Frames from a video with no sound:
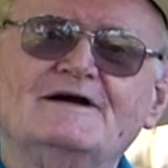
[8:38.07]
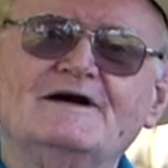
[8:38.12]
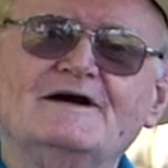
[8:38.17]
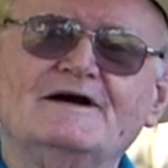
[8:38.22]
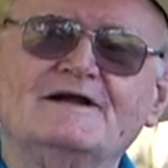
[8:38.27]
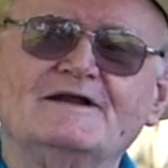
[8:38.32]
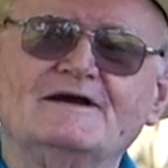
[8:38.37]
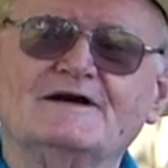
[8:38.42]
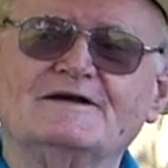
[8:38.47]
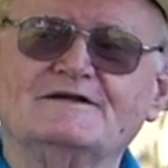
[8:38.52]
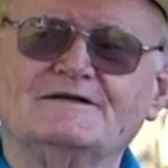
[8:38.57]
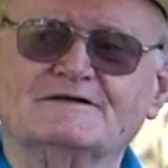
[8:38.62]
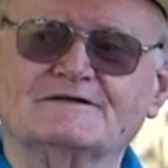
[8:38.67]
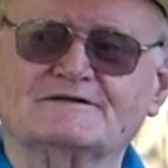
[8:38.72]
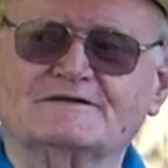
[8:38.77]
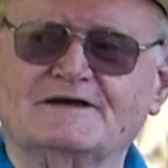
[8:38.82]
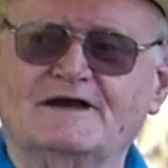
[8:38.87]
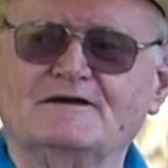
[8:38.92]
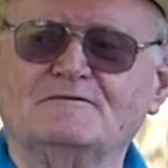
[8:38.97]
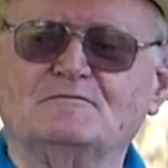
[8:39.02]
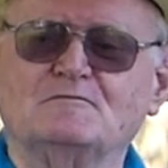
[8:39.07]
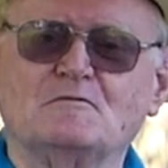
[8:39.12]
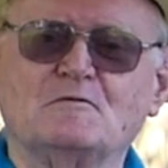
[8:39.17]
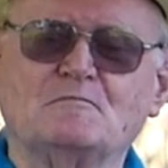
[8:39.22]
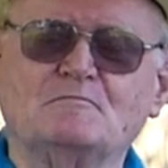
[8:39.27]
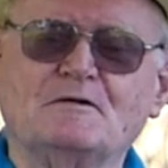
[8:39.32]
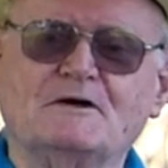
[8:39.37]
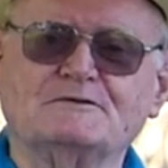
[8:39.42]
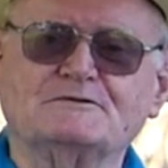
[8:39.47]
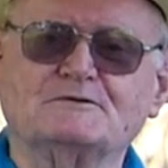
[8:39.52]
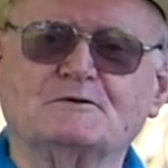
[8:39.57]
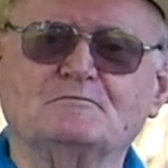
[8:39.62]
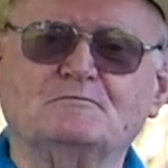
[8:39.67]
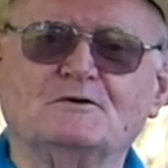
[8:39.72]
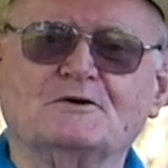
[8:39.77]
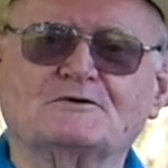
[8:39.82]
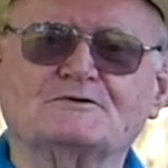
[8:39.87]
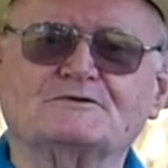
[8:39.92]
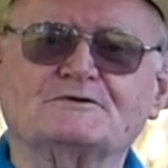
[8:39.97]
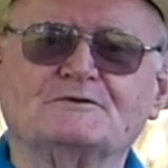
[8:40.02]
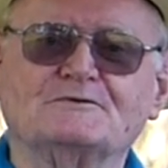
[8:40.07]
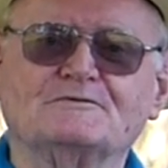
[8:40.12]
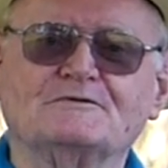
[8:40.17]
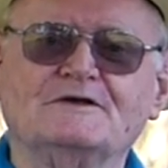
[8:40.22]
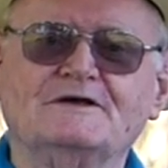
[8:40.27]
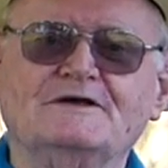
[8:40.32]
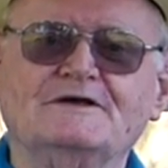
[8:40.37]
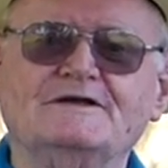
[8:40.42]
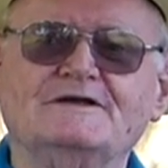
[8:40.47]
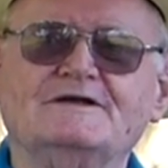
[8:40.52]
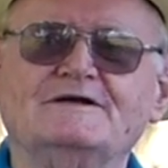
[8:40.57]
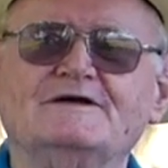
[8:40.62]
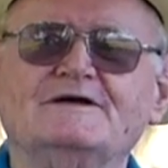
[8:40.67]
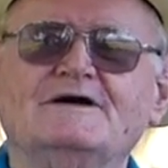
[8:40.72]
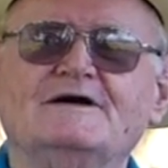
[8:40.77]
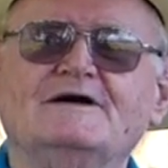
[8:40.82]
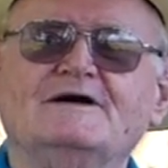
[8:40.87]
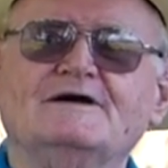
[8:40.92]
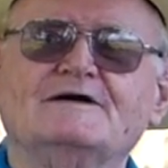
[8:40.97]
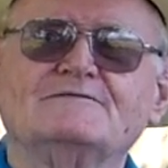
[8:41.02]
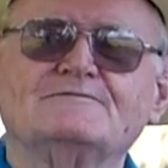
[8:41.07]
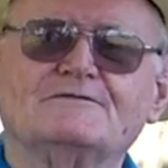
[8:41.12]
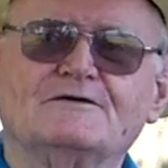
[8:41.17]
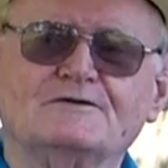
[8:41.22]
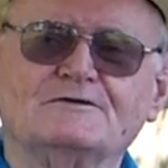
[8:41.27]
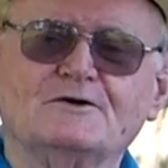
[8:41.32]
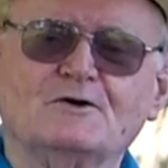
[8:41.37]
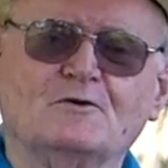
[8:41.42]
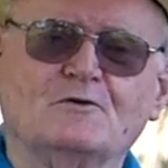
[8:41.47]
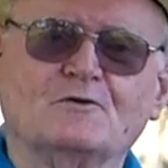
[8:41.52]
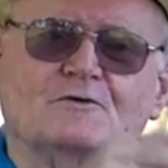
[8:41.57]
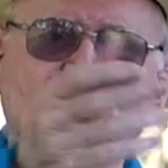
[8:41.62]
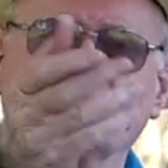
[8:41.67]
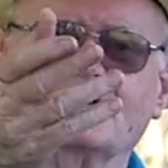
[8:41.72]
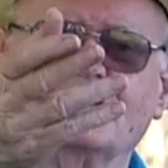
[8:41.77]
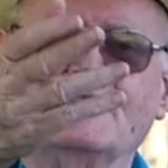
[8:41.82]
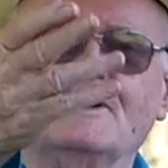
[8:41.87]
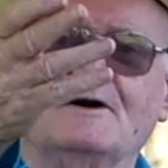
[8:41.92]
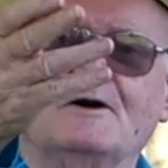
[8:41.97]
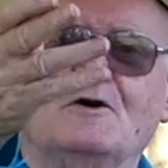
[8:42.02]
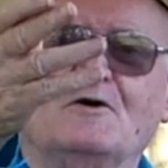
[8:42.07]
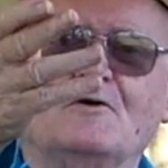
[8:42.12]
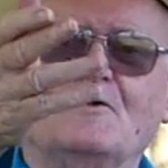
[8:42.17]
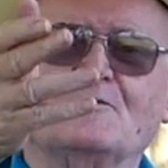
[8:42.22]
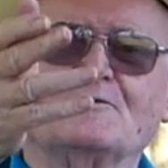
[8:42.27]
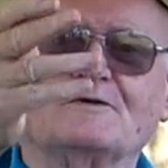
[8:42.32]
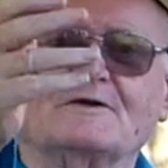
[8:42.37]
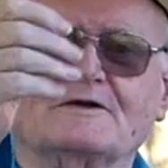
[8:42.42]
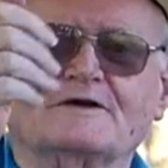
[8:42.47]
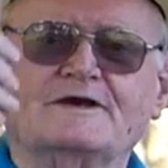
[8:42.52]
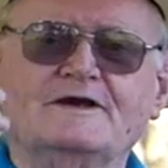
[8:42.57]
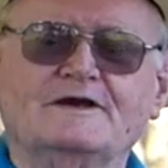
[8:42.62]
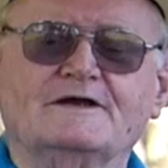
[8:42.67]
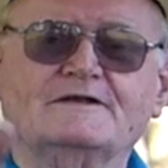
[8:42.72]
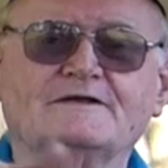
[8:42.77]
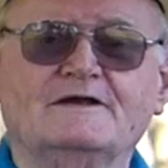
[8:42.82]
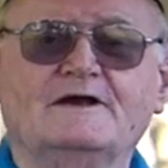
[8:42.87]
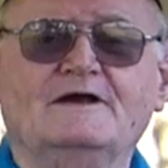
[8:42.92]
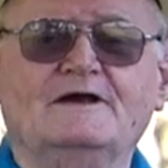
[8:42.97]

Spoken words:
And I just gave them a bunch of books to read for the older kid.